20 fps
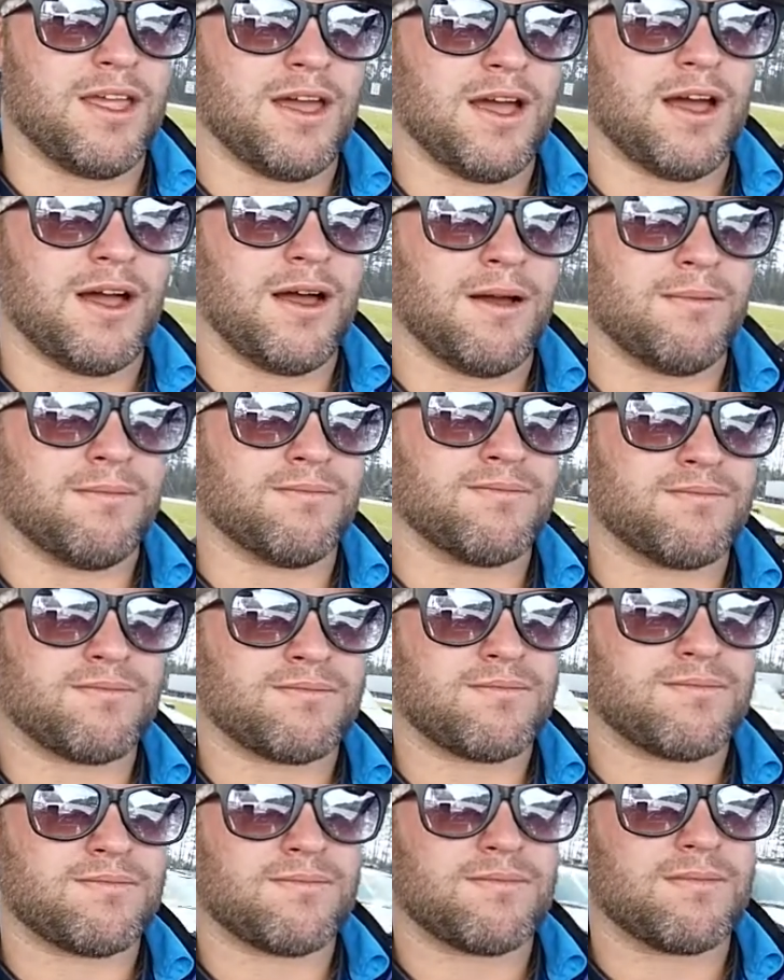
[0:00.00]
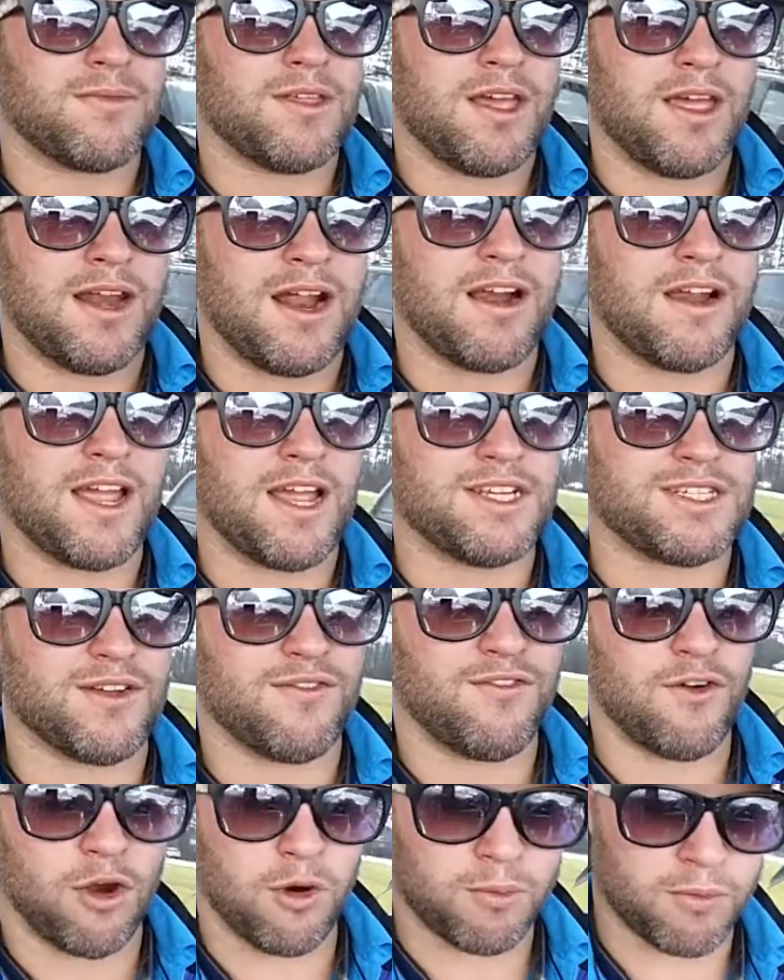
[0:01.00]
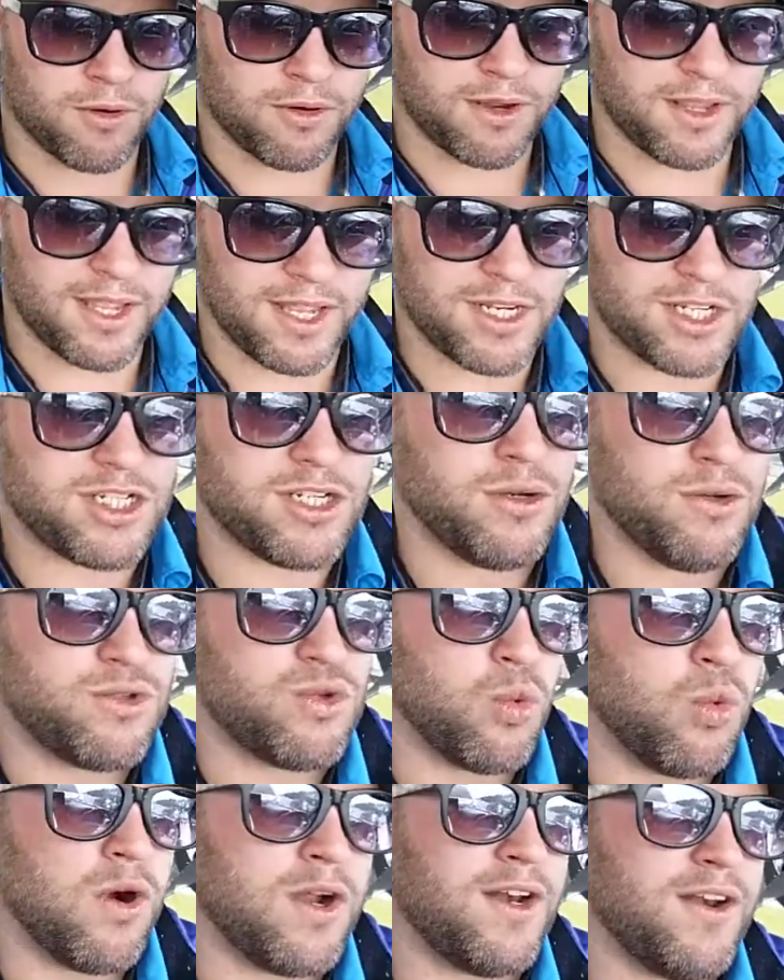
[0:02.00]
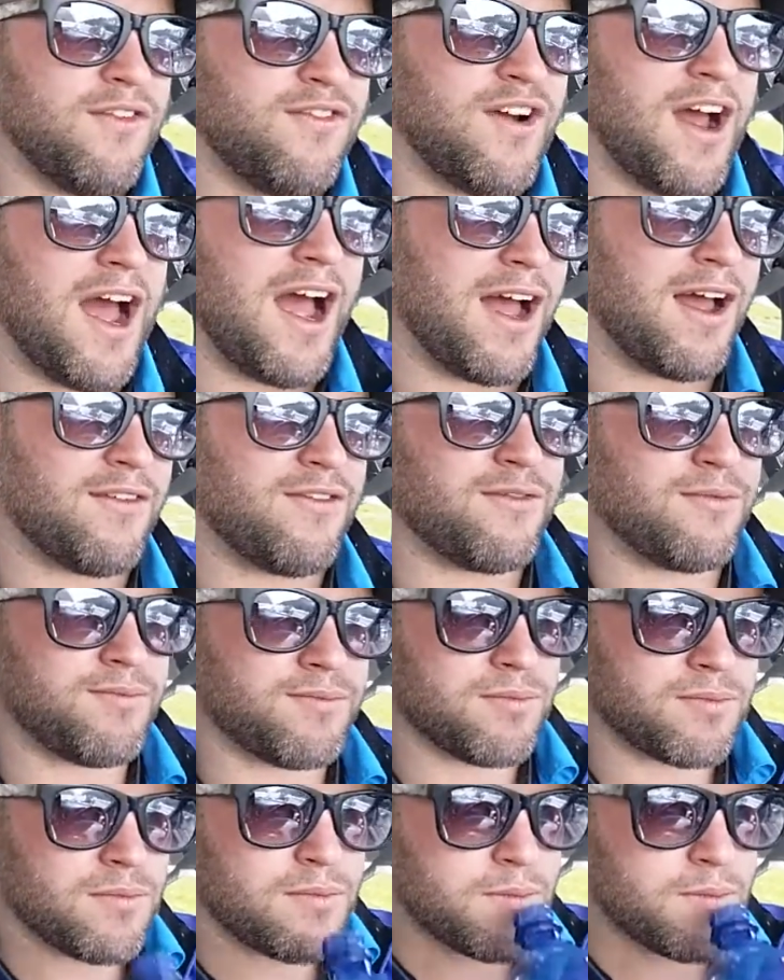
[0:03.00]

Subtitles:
in our case, a foamer, it shoots 1 to 5.